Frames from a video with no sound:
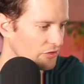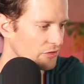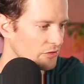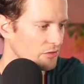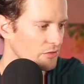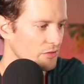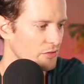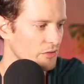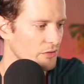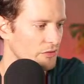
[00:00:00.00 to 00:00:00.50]

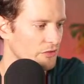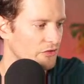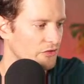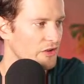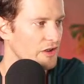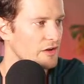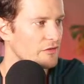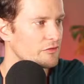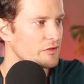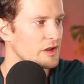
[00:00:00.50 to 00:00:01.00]
to
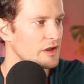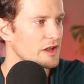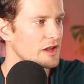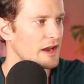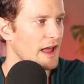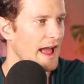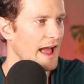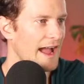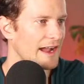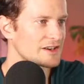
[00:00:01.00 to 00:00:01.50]
see if we can
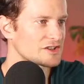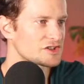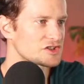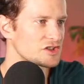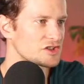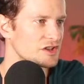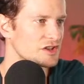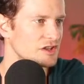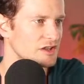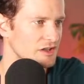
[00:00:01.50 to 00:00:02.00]

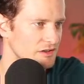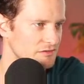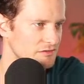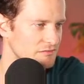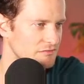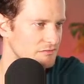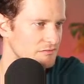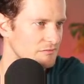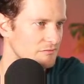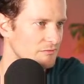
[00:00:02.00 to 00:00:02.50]
actually
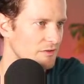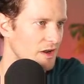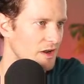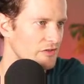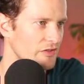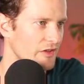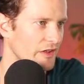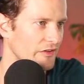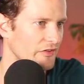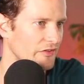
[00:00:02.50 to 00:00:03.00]

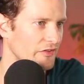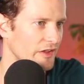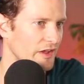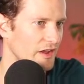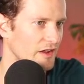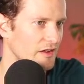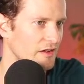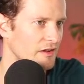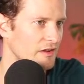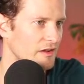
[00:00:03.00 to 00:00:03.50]
run this
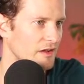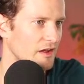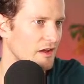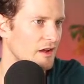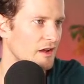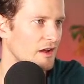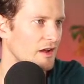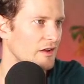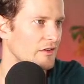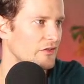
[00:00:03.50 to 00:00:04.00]
thing.
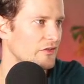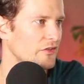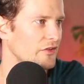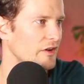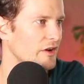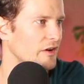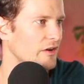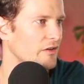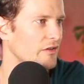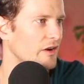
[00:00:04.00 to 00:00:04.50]

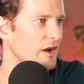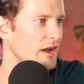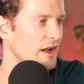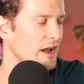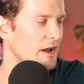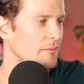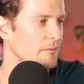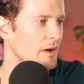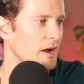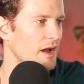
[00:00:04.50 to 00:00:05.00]
So I
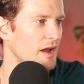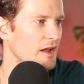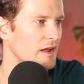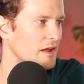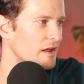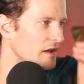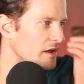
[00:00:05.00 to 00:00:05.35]
got my